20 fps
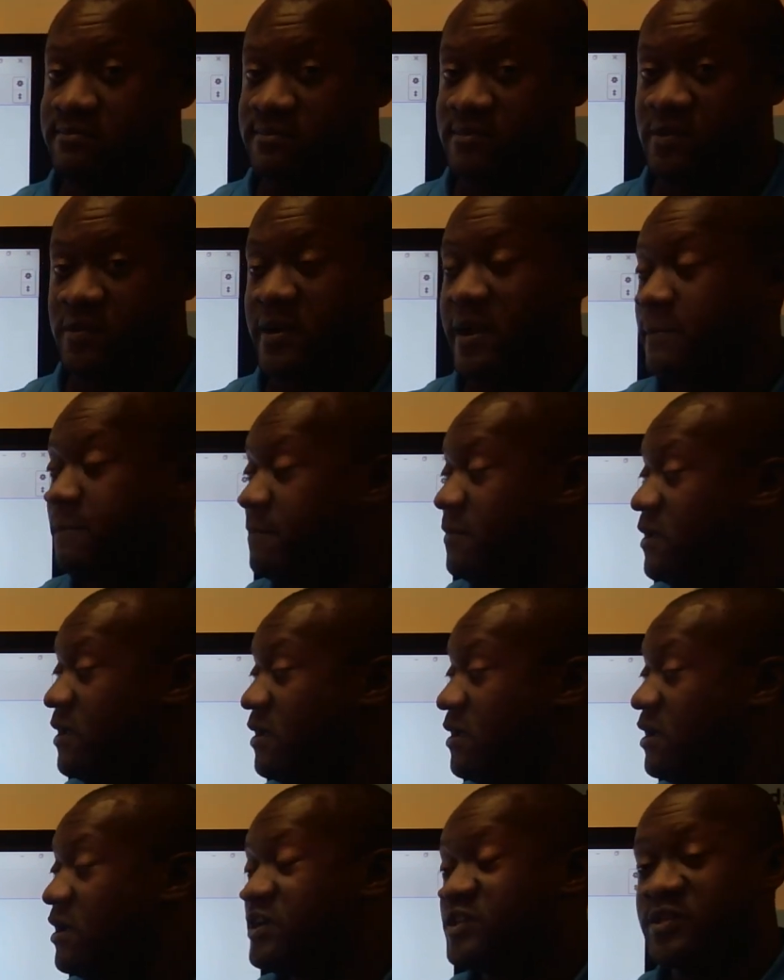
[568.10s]
All right?
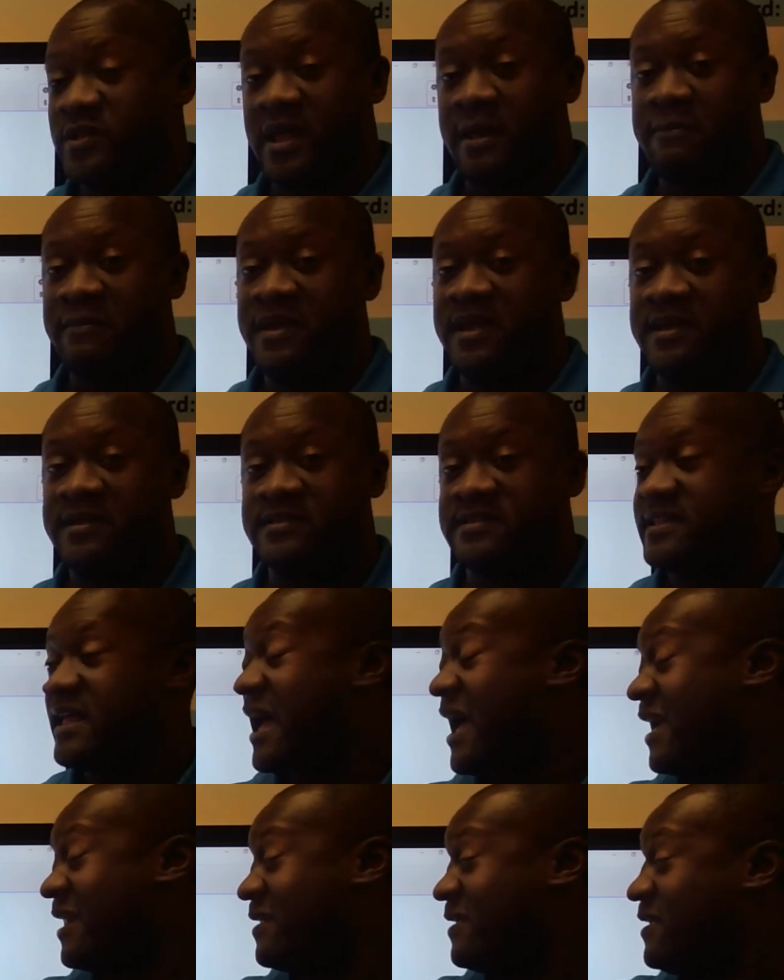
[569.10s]
So that means
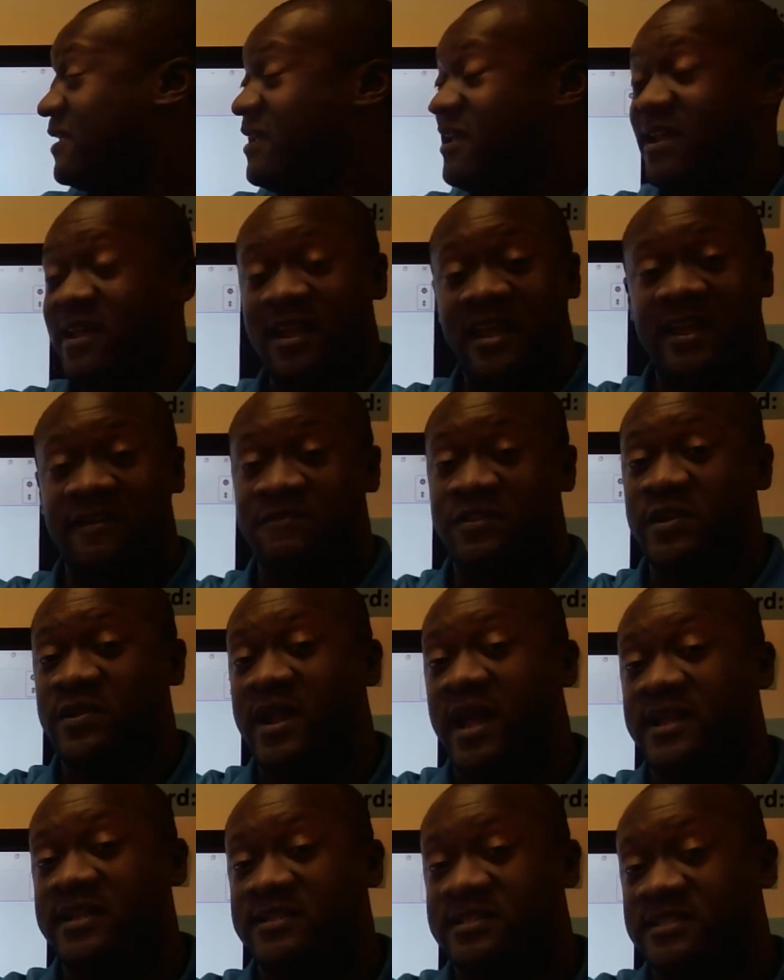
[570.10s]
that if the
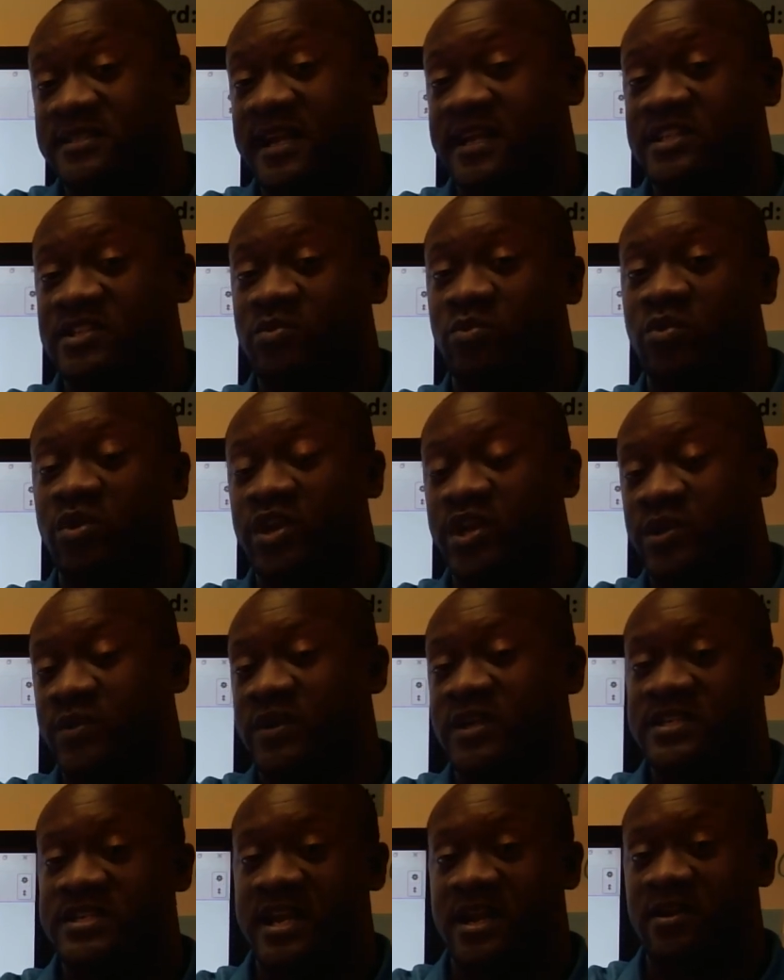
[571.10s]
United States were
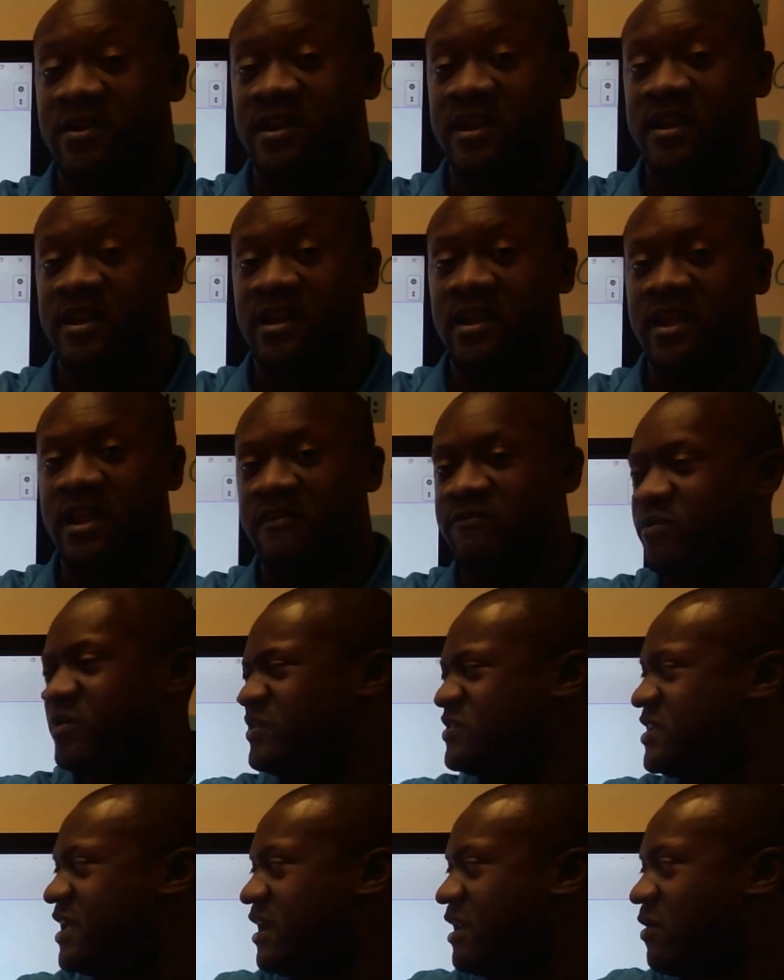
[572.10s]
unitary, if we
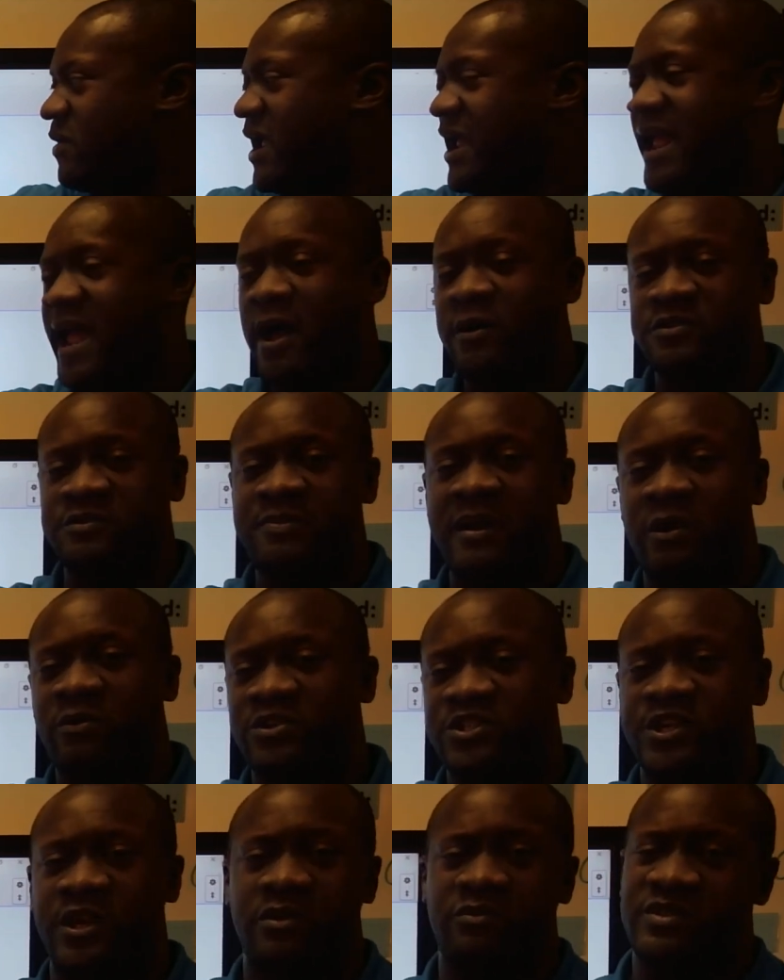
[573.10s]
said, okay, how is power
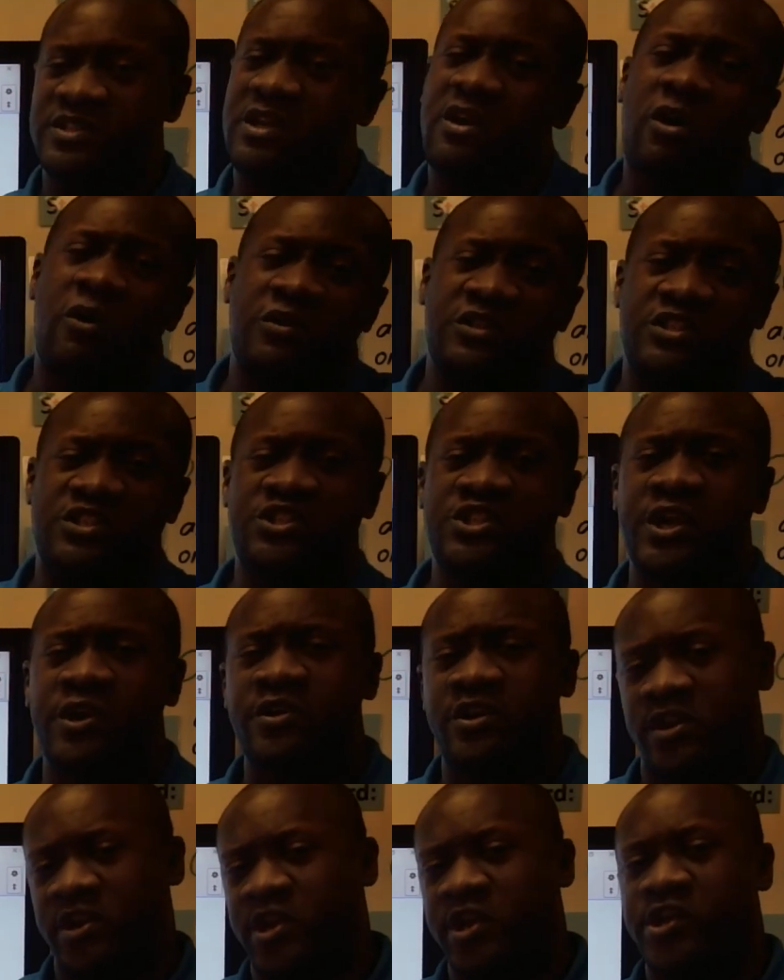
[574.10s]
shared? And we said, oh, it's
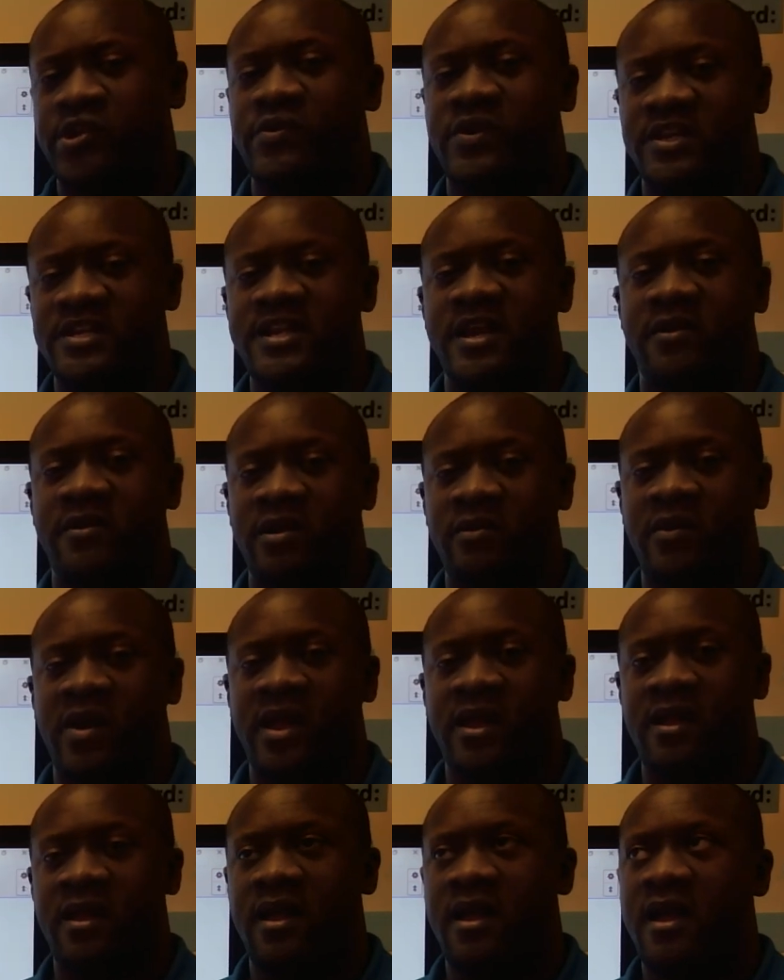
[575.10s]
shared in a unitary
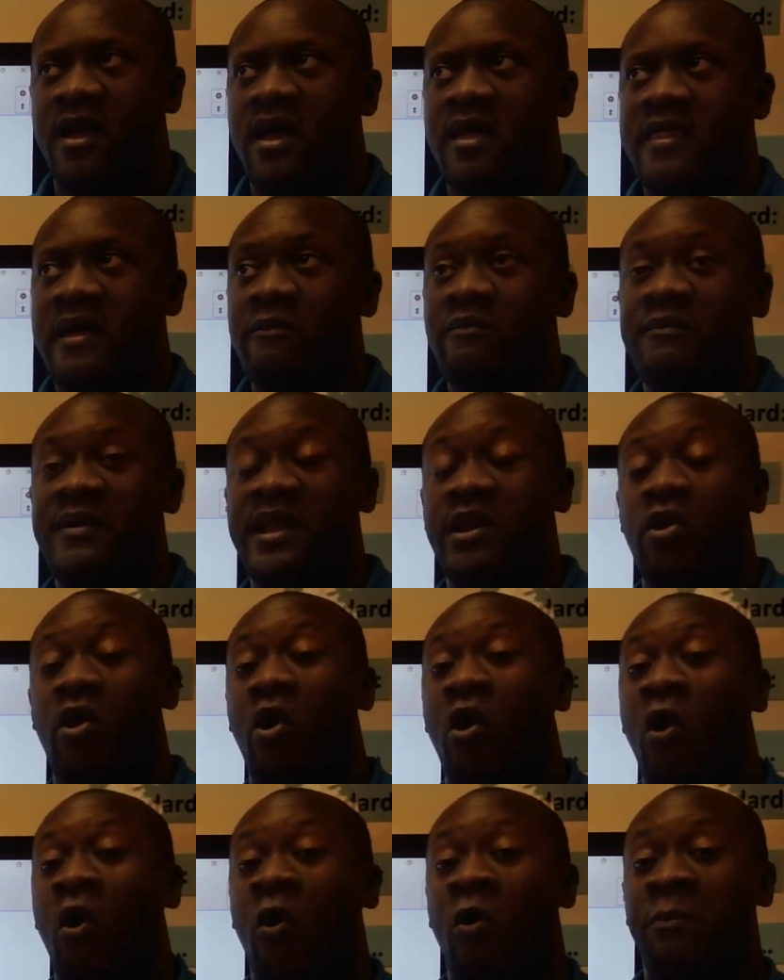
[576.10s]
way, that would mean
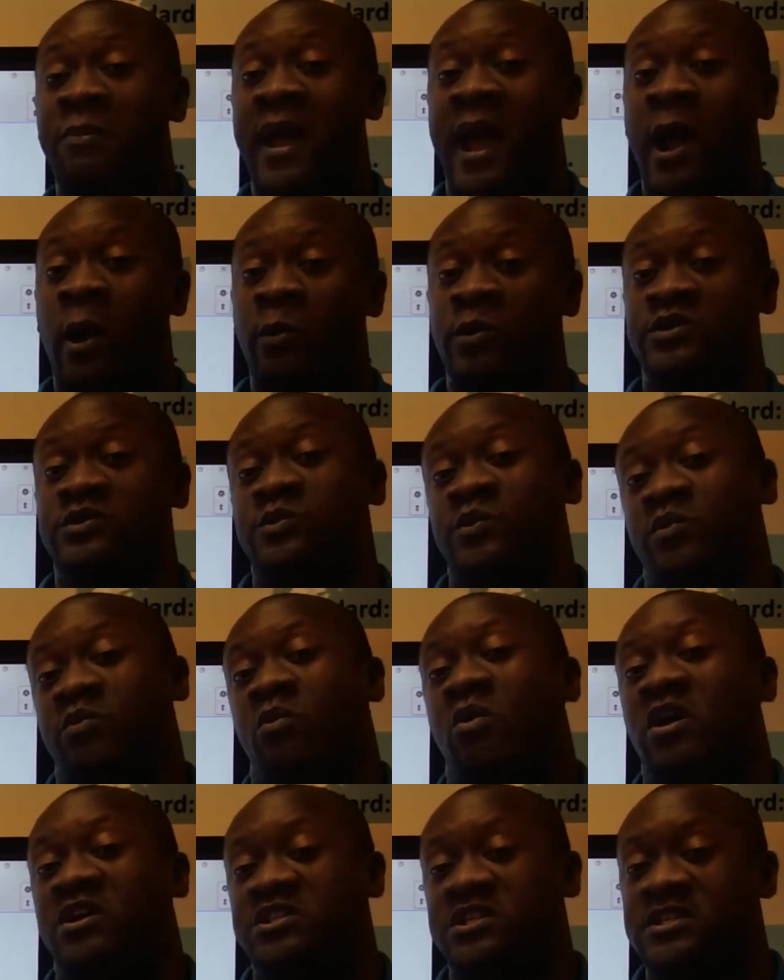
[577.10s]
all power is with
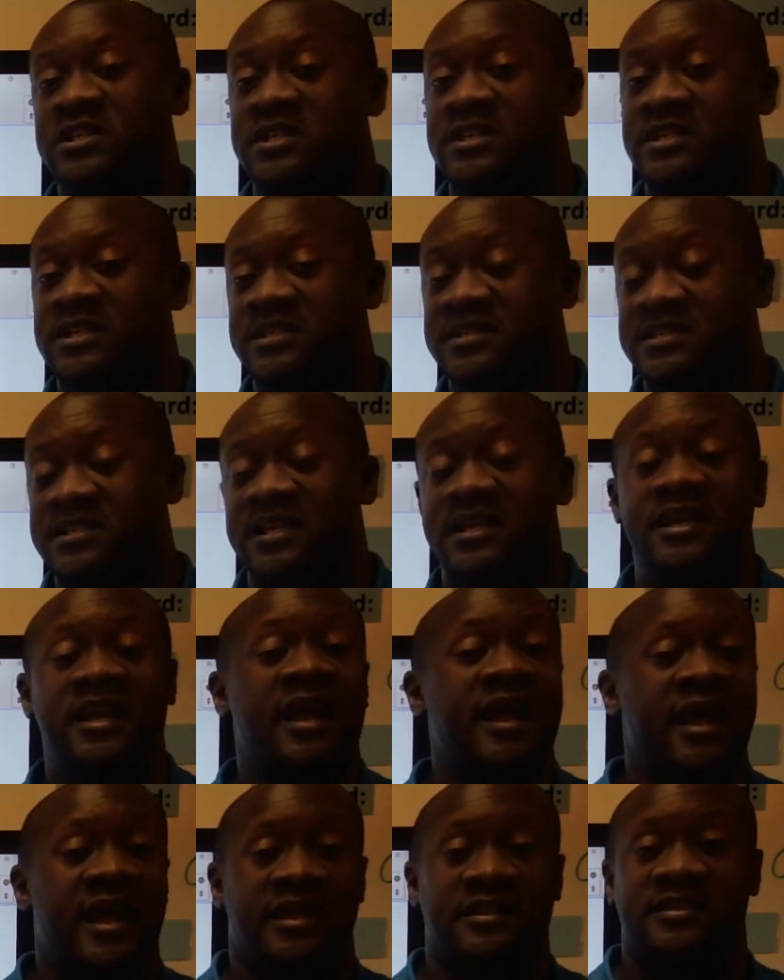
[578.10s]
Washington, D.C.,
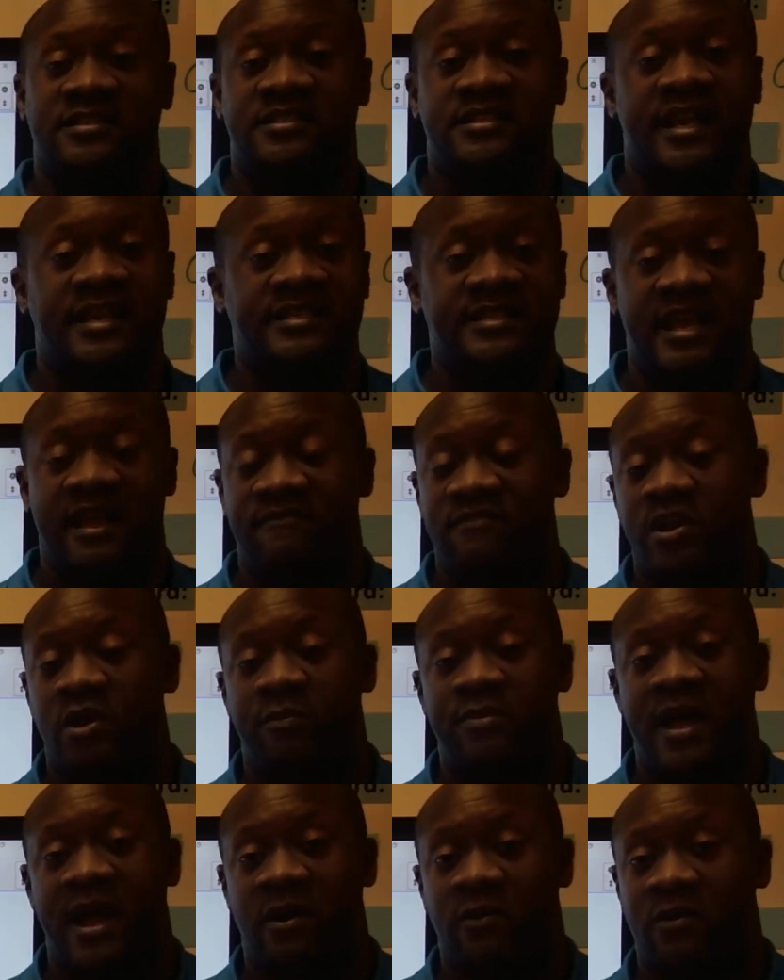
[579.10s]
and the states have no
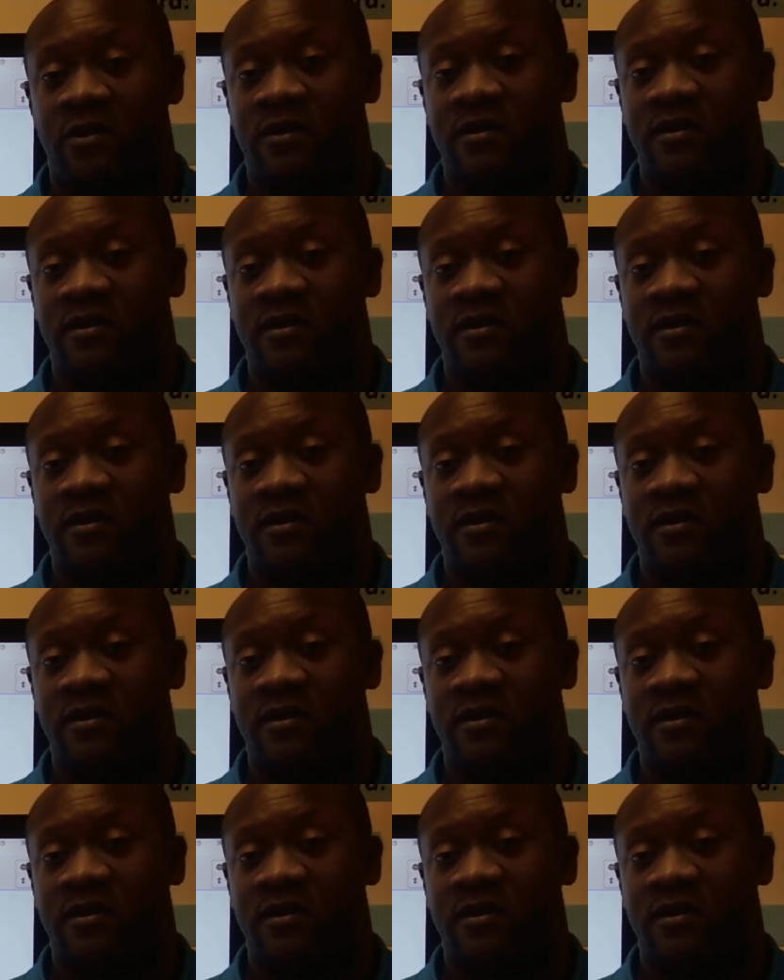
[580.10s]
power.